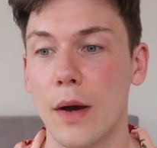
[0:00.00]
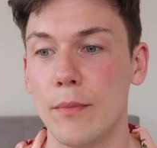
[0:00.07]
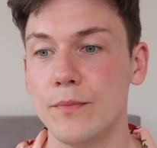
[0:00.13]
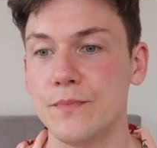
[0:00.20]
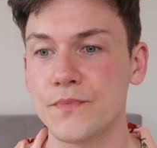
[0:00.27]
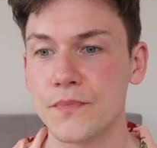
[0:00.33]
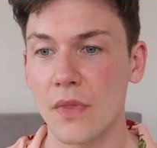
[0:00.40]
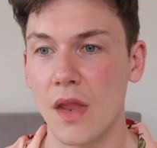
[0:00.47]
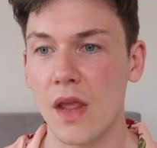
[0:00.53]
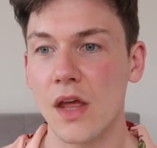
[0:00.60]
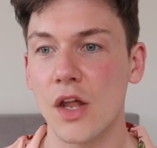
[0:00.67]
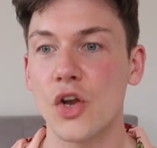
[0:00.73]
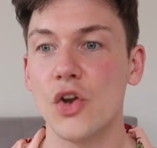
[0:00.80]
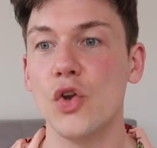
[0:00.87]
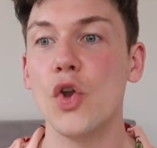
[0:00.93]
um,
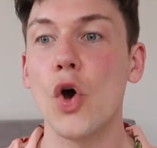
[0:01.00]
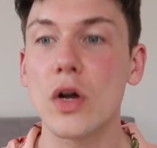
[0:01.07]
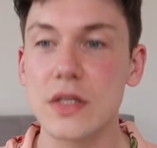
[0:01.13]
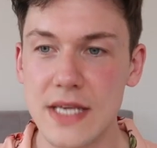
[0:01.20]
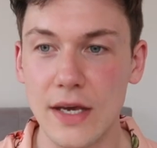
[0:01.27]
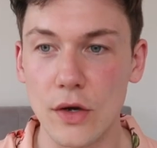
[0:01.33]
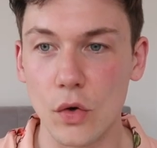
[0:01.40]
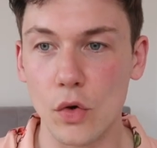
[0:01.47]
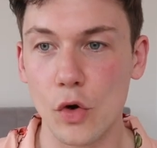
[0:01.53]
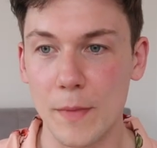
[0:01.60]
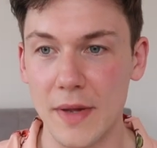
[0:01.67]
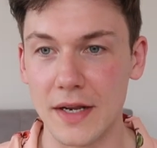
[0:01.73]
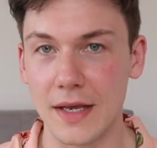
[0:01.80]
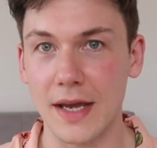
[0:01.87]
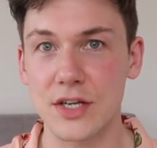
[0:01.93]
not take oral
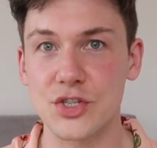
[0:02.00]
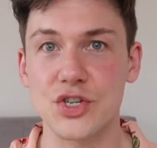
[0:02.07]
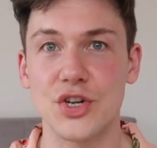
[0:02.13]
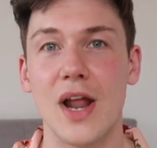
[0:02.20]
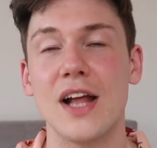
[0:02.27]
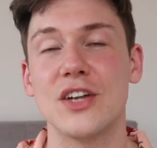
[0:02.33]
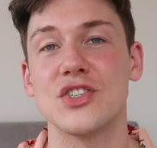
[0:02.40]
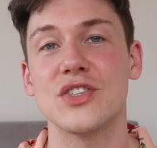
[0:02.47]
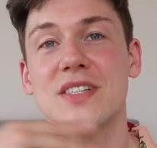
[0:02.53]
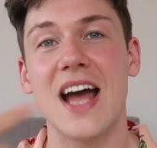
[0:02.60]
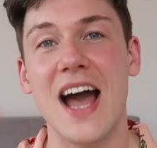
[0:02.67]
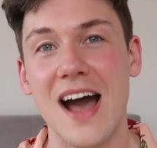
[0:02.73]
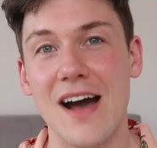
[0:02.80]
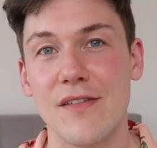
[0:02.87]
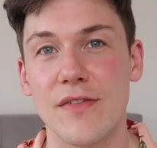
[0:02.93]
medication and just
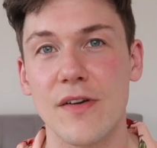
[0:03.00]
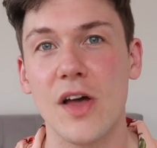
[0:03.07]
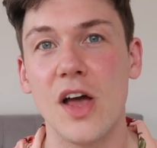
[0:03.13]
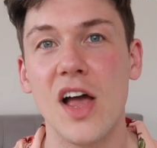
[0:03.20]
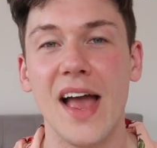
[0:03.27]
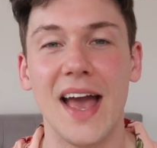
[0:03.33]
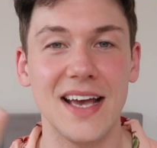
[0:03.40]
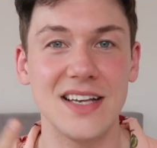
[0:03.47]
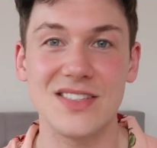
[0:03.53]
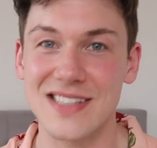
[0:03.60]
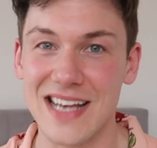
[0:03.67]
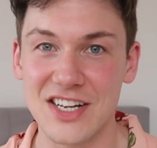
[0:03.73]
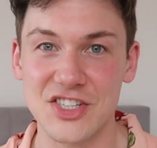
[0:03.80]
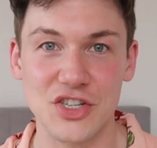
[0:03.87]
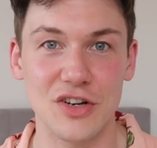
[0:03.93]
have a
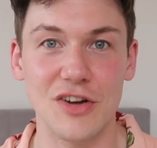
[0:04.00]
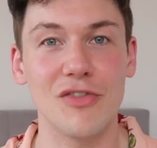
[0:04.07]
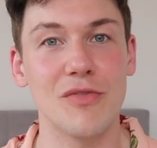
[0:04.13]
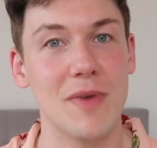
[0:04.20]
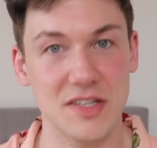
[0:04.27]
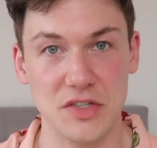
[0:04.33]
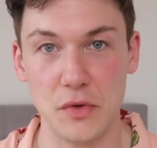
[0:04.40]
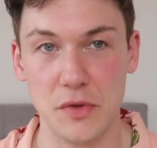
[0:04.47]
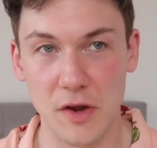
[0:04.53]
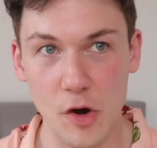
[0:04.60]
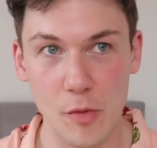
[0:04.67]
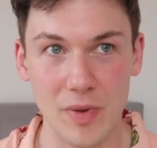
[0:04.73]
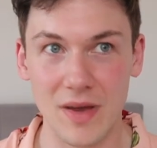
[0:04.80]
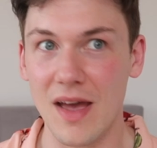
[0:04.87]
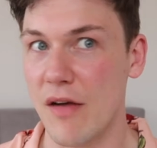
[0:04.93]
session of
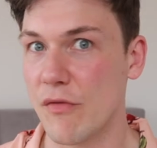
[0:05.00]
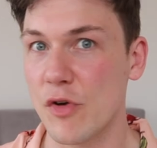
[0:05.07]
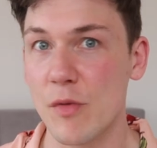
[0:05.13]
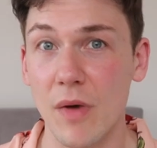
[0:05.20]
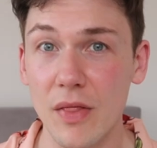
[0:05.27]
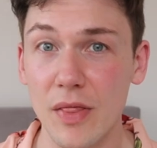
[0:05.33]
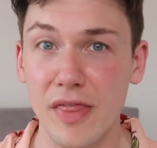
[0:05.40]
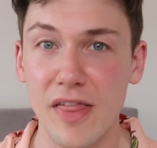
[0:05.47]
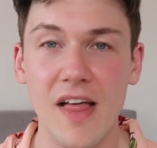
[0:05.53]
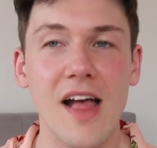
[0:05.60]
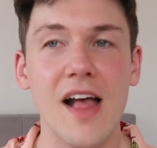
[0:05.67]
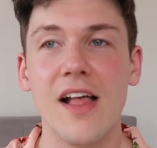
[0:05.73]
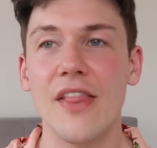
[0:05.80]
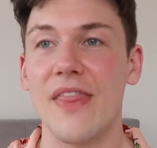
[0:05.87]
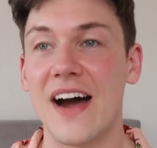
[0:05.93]
mesotherapy every month,
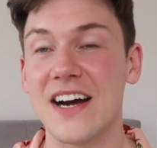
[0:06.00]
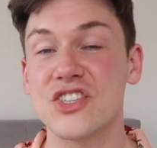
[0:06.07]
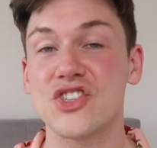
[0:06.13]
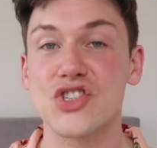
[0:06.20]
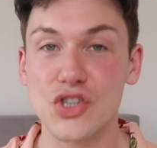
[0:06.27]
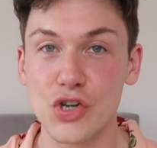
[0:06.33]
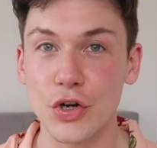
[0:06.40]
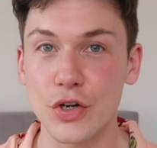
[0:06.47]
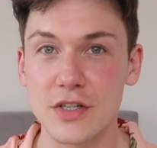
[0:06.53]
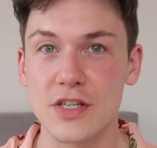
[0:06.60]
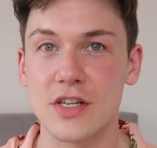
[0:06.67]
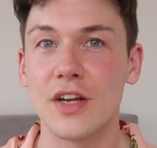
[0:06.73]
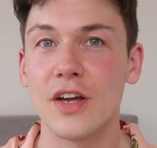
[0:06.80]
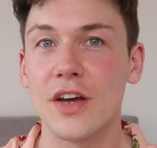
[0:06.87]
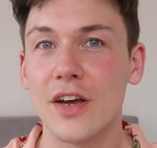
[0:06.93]
that should
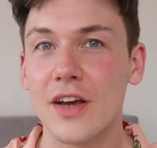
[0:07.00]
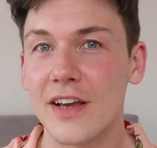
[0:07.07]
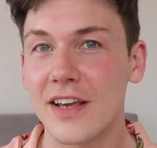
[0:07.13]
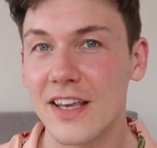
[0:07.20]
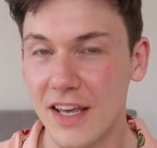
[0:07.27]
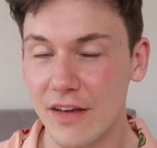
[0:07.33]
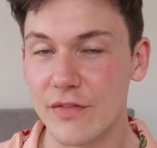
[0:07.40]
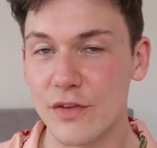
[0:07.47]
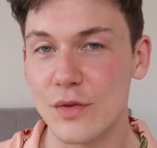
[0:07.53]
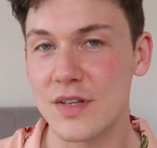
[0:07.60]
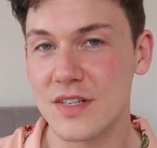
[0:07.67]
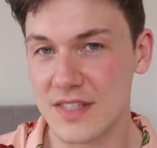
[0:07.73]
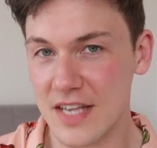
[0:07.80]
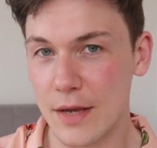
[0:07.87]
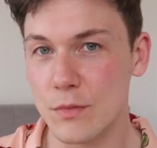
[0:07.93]
give you
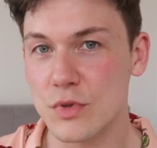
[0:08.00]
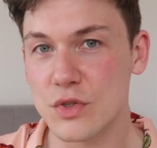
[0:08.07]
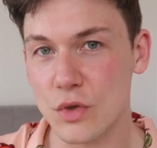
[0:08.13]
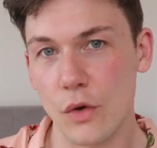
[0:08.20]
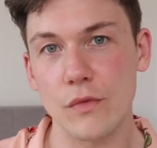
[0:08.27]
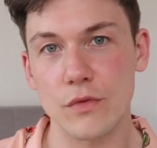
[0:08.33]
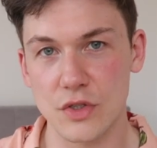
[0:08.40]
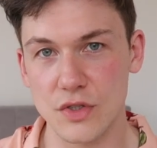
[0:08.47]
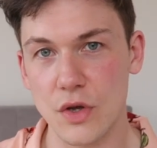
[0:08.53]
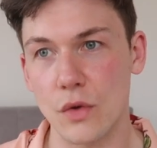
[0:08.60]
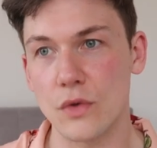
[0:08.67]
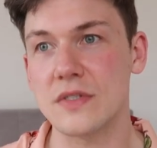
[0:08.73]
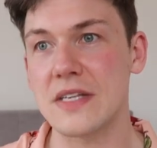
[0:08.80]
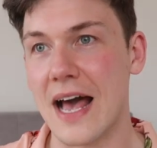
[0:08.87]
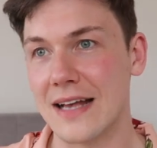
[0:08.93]
the same sort of
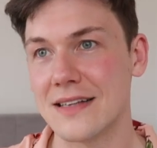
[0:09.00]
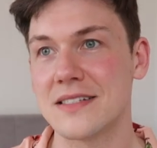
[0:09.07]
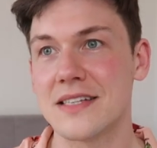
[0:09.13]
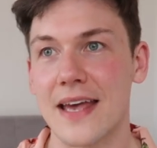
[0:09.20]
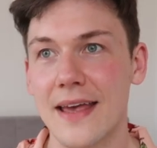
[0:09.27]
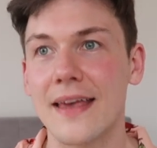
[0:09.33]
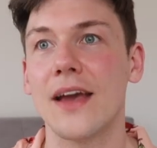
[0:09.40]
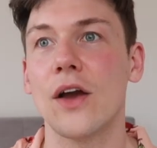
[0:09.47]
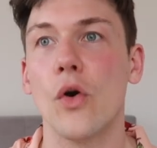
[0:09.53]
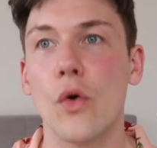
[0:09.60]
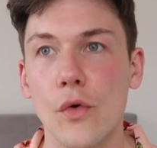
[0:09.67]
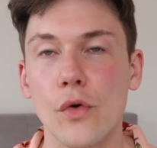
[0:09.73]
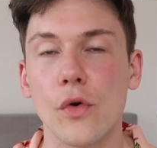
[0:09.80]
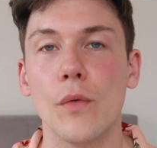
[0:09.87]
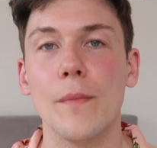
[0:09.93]
results as taking
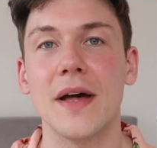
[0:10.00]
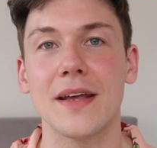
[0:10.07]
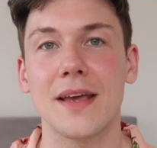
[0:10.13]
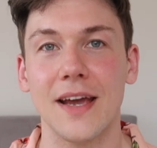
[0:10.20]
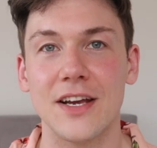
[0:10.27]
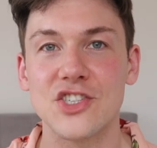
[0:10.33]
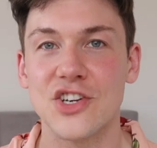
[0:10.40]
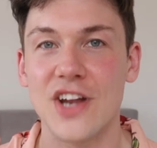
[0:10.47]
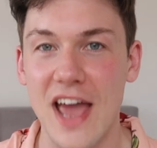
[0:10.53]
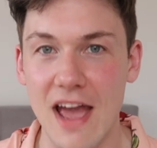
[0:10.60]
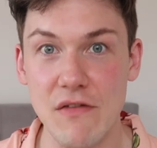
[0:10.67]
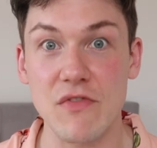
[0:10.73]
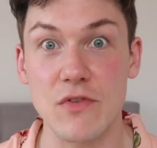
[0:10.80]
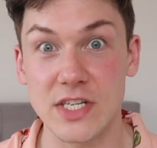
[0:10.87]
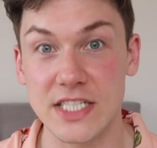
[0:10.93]
oral medication
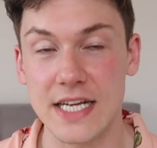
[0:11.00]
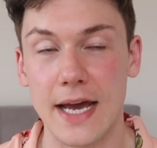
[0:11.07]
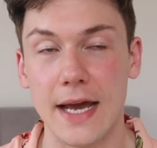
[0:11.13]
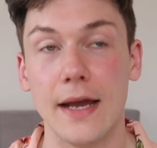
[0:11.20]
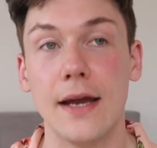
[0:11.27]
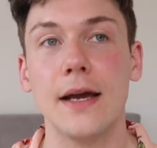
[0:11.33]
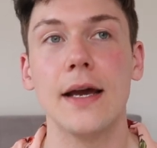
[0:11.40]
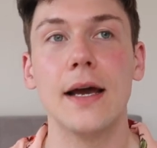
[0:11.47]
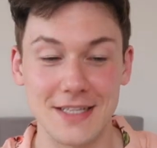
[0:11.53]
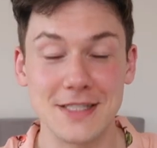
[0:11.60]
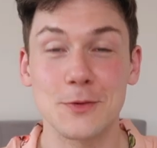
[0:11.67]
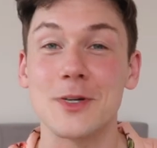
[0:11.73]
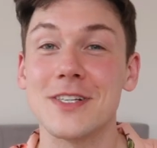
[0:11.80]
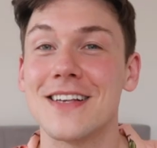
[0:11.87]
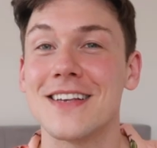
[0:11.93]
every day. This
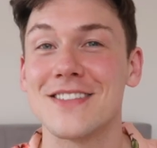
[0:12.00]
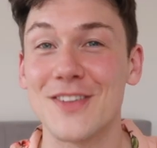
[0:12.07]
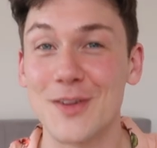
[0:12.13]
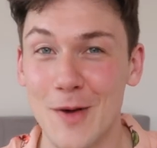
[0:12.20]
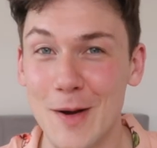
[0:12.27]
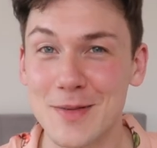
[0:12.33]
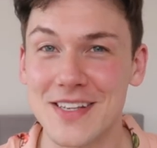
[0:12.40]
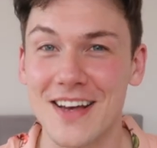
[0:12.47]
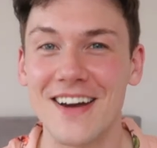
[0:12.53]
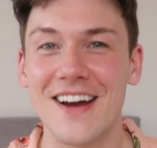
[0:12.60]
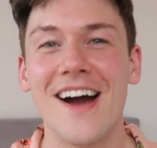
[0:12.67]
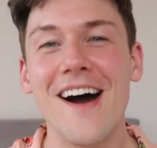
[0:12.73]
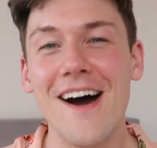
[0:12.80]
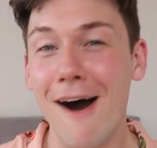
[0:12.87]
is what it says on the website.